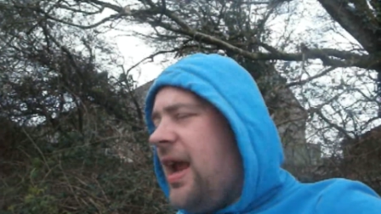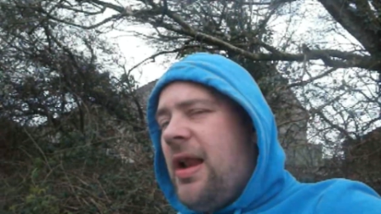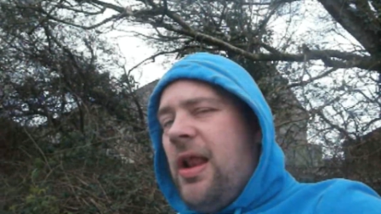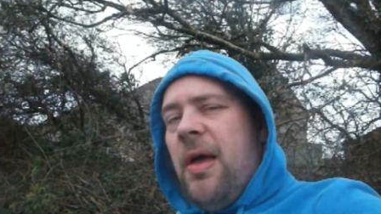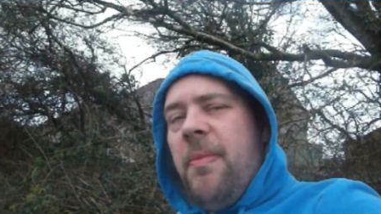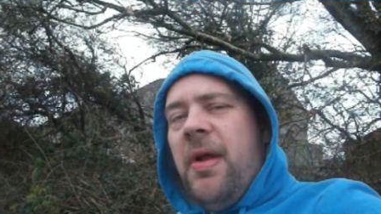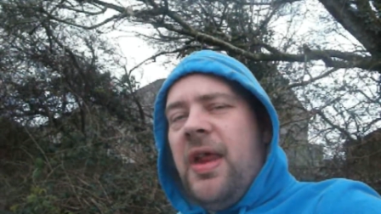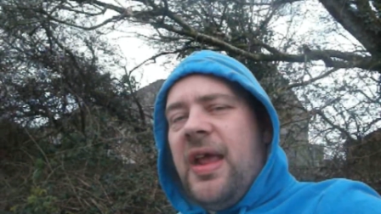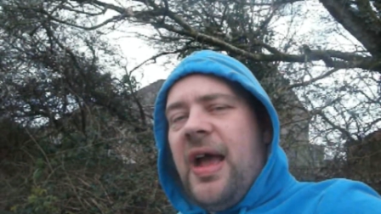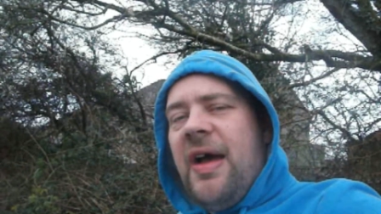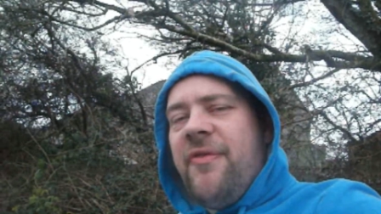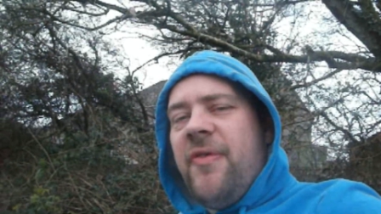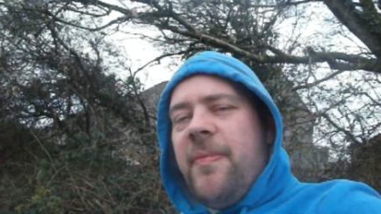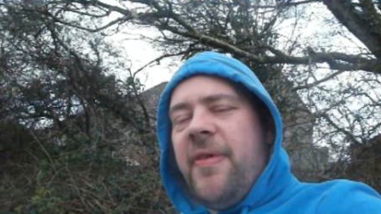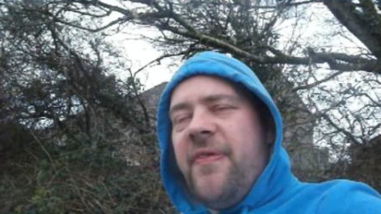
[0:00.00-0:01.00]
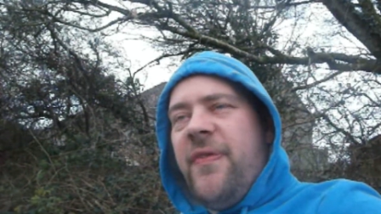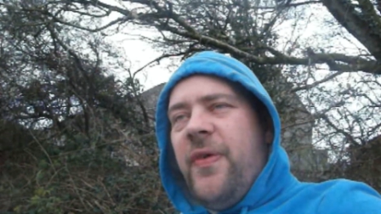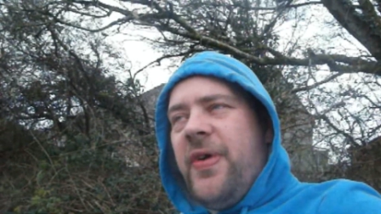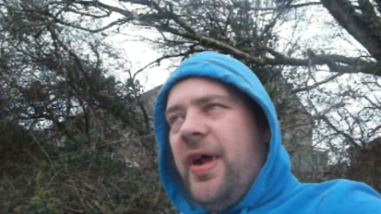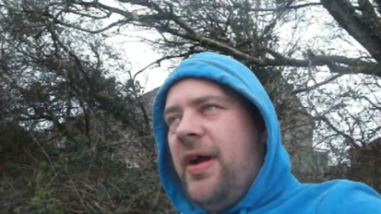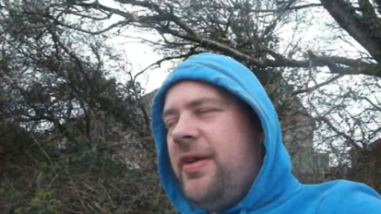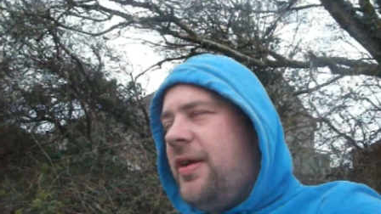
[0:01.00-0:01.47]
to get like money out of them
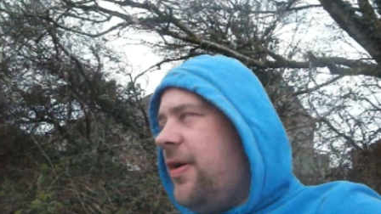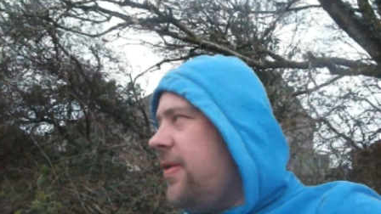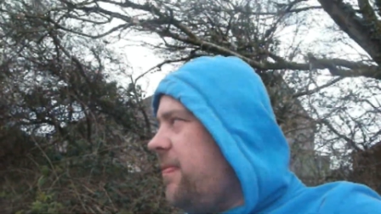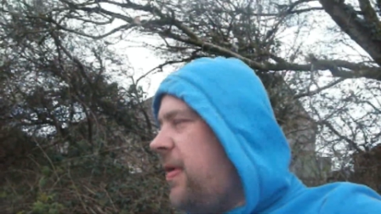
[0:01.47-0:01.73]
before now to go